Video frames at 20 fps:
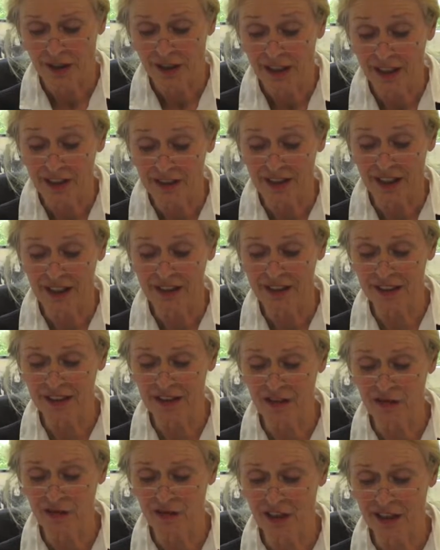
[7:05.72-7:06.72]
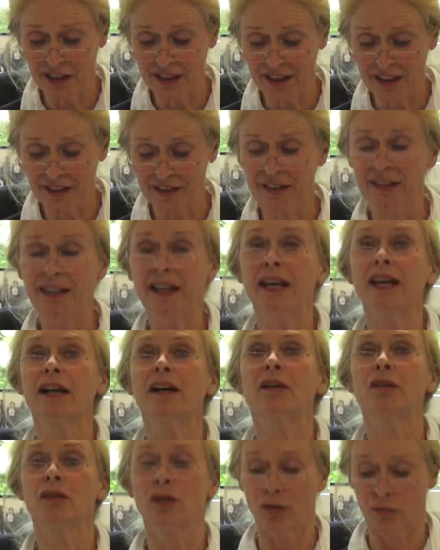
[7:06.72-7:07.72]
is identified as an
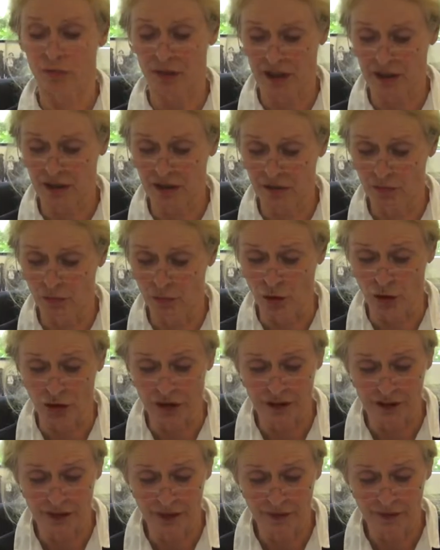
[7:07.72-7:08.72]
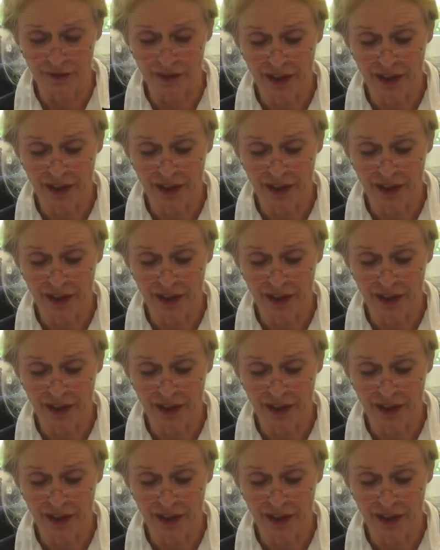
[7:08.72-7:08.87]
economic model